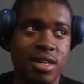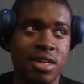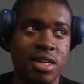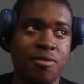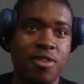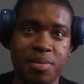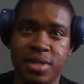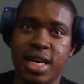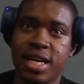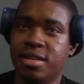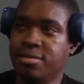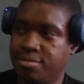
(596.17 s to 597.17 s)
on the flip
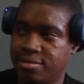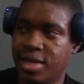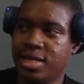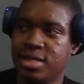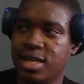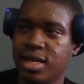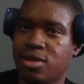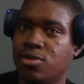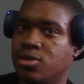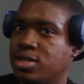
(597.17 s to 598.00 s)
side, let's say the